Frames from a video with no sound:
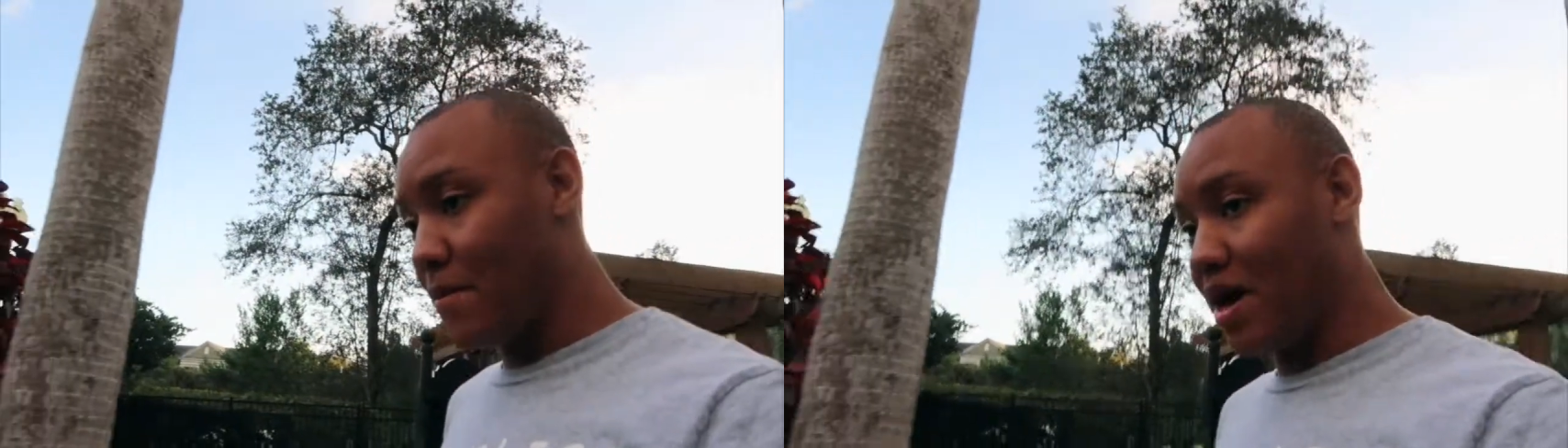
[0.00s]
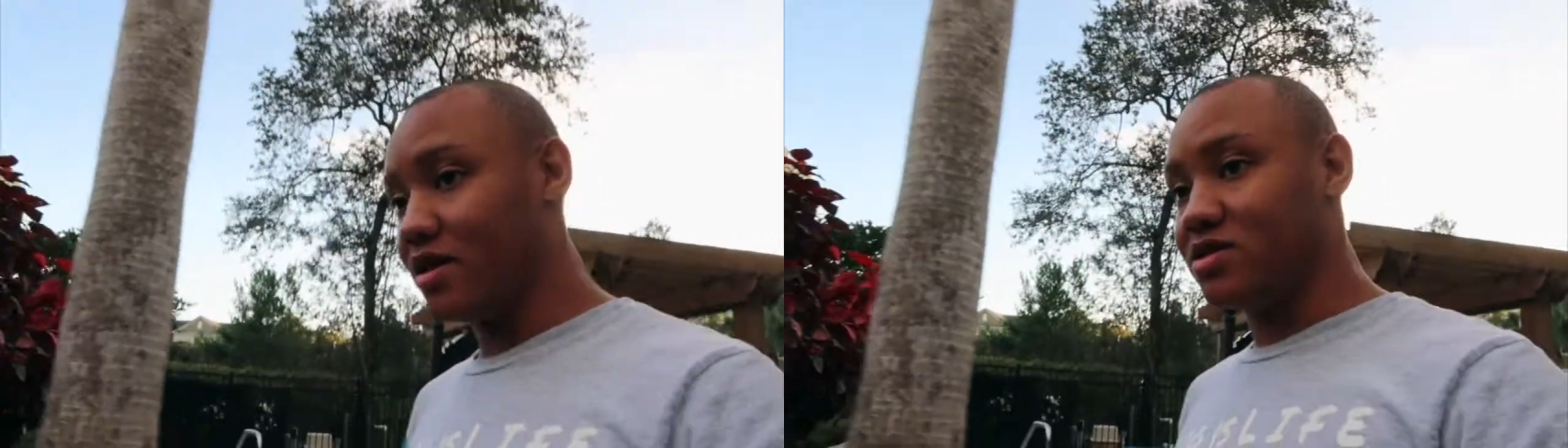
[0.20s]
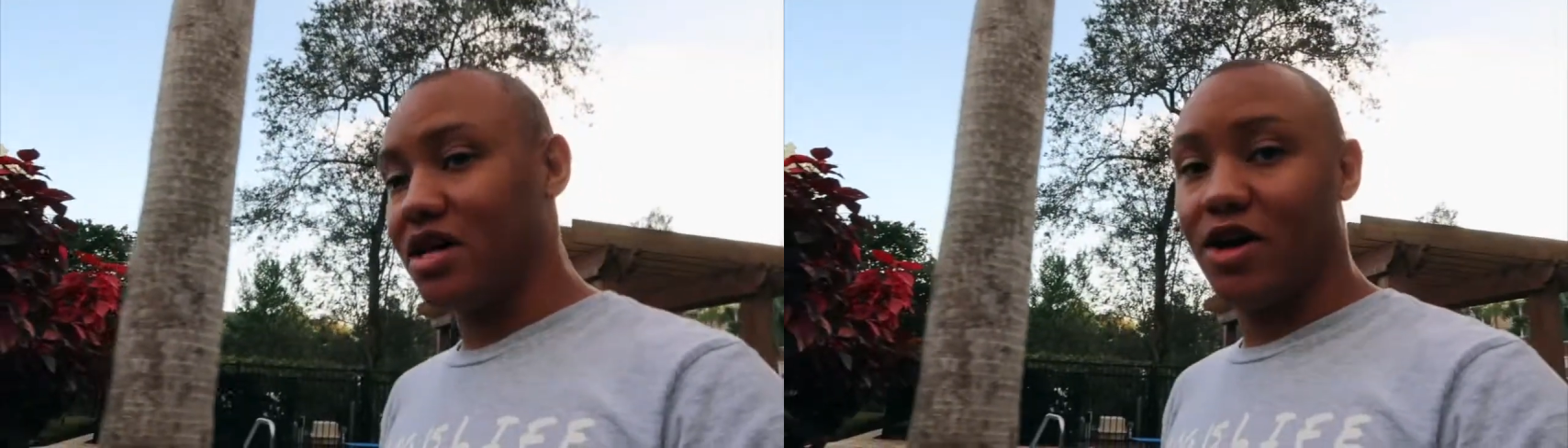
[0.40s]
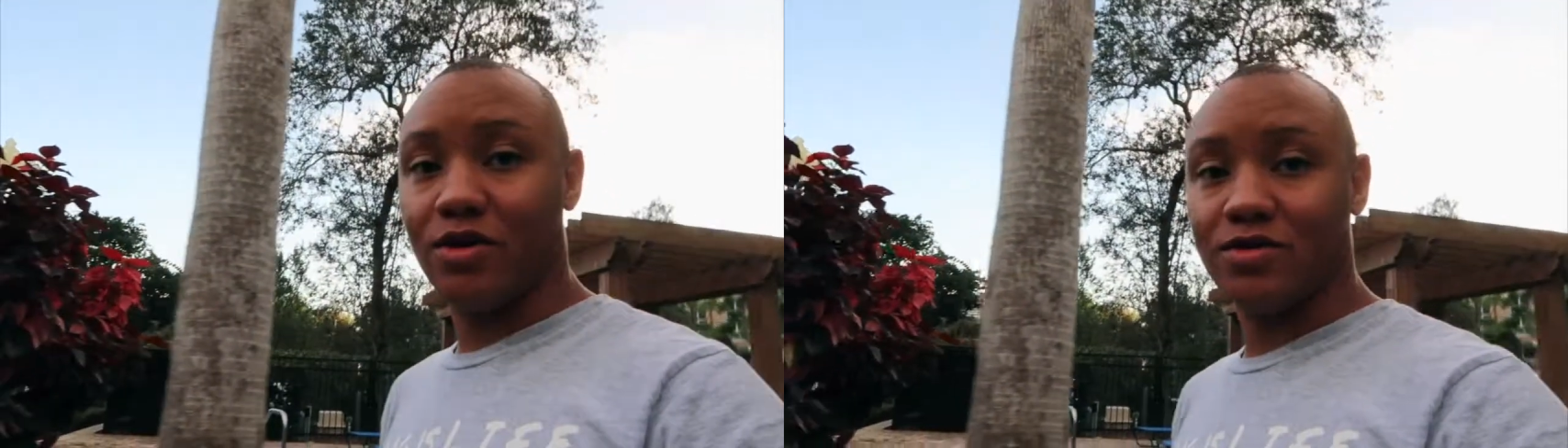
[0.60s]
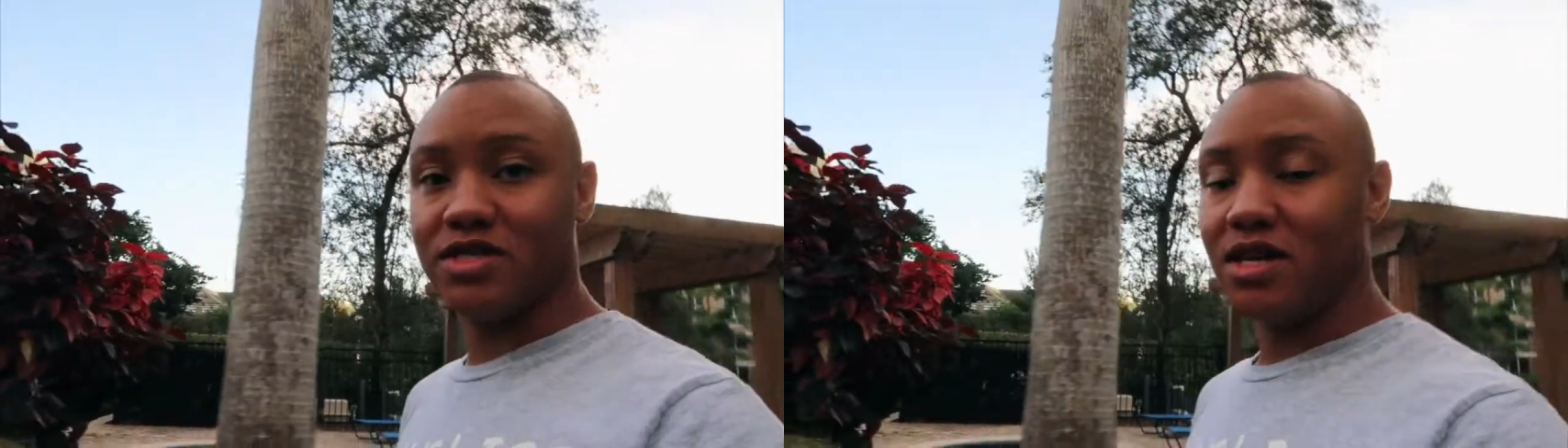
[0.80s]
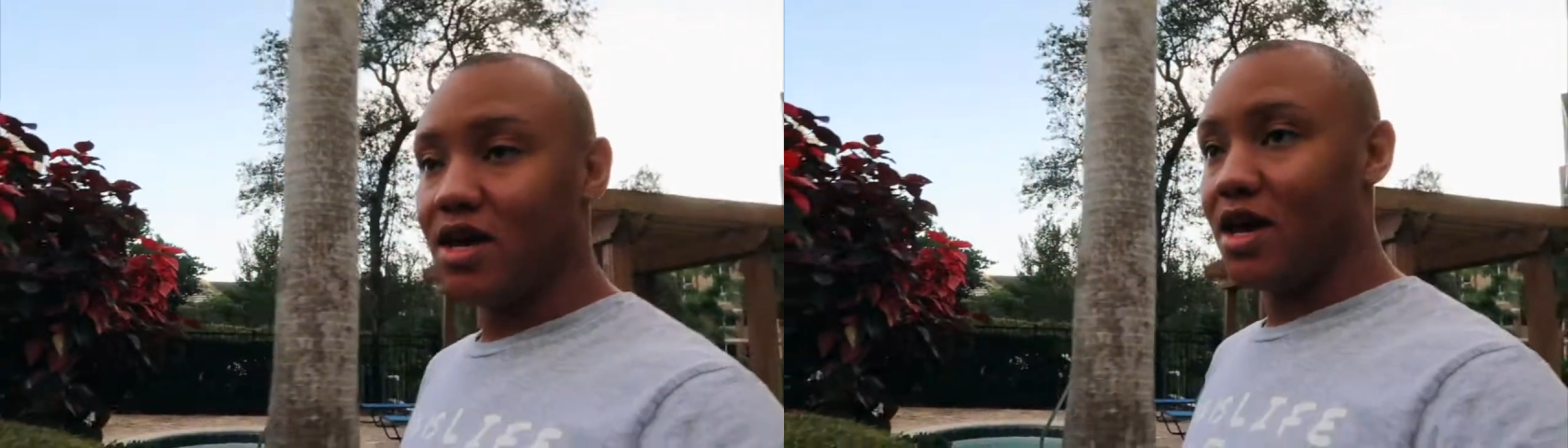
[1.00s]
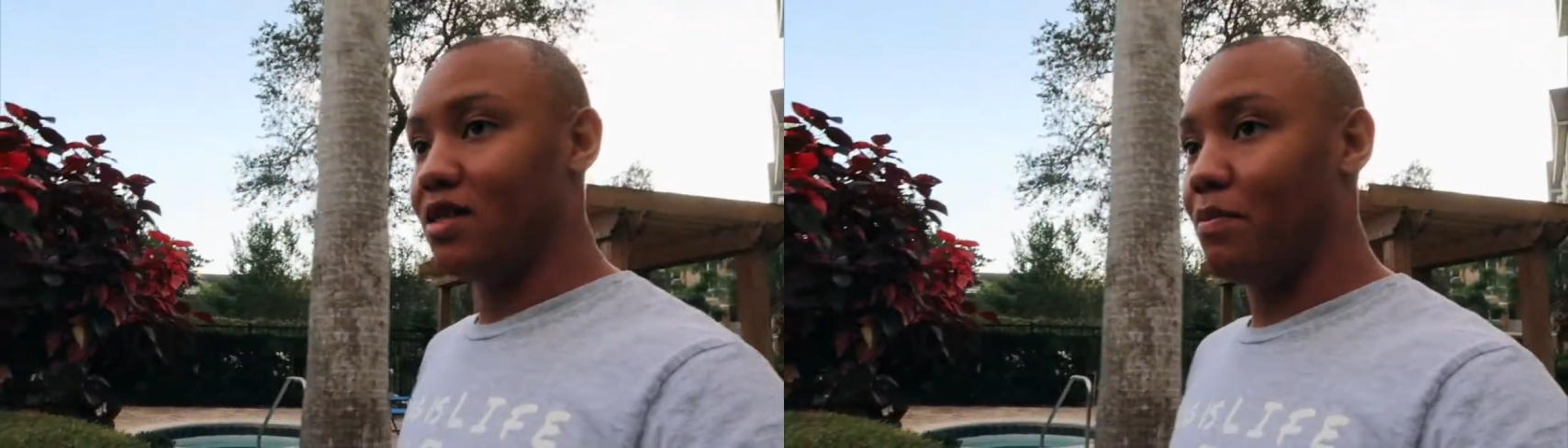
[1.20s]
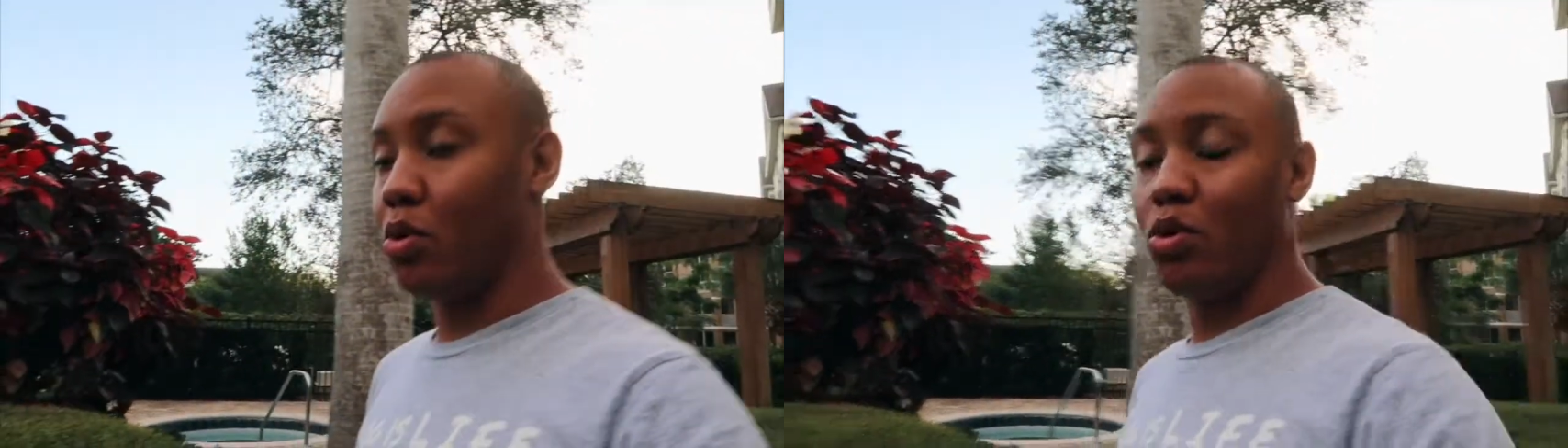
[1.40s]
by ourselves in
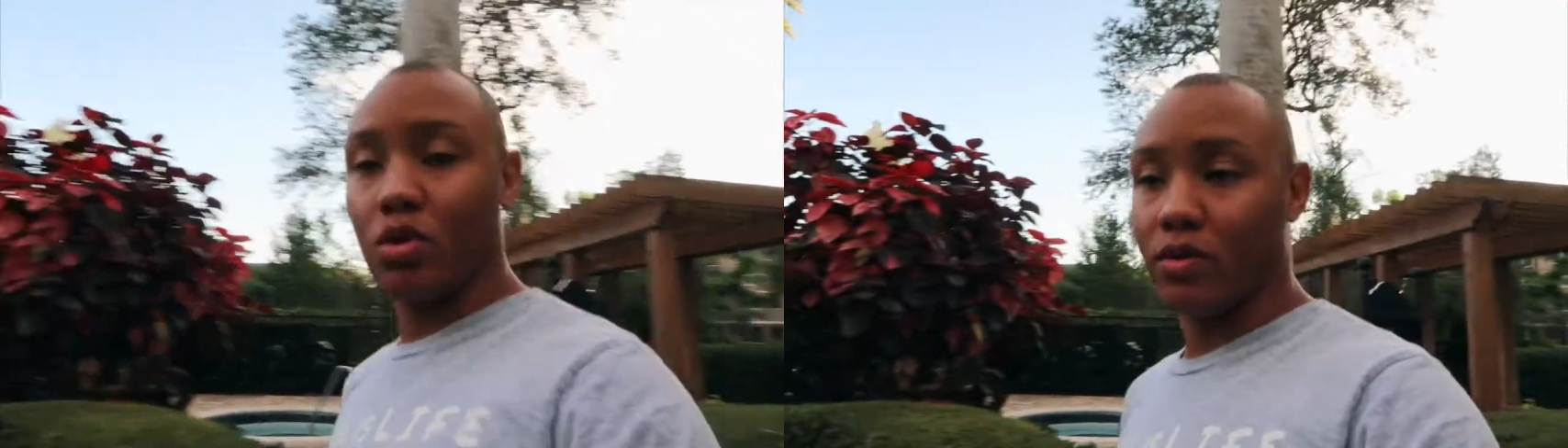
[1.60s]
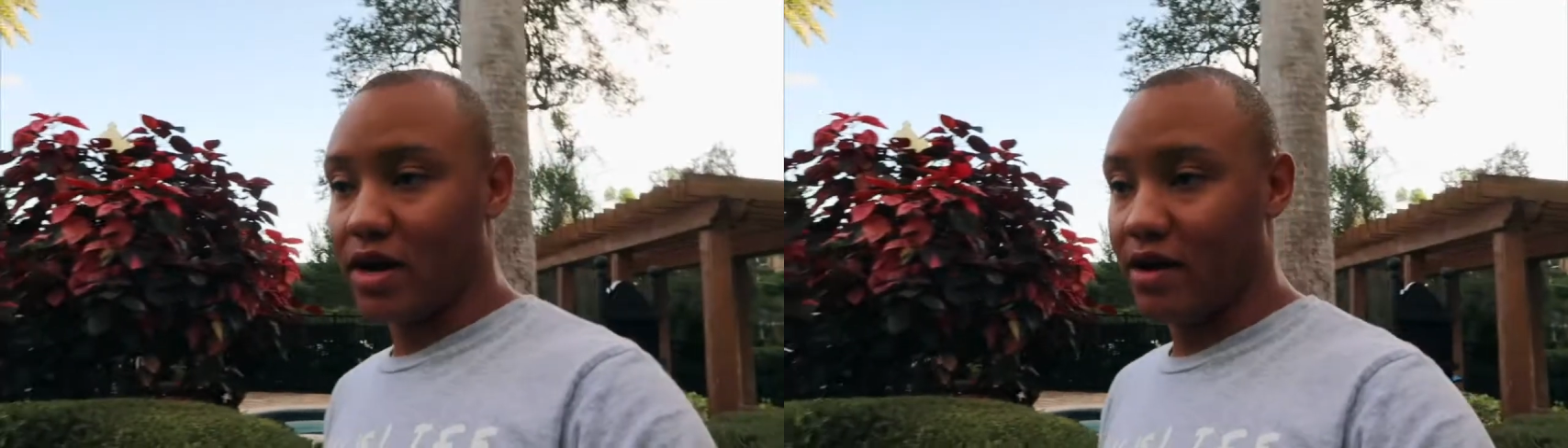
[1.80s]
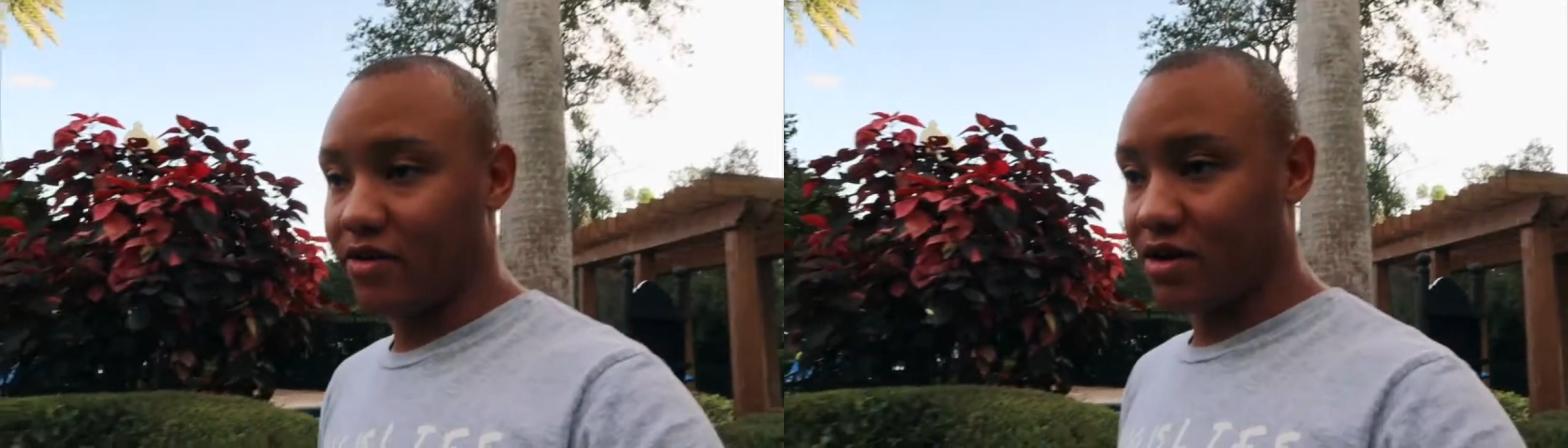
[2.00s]
the pool or whatever,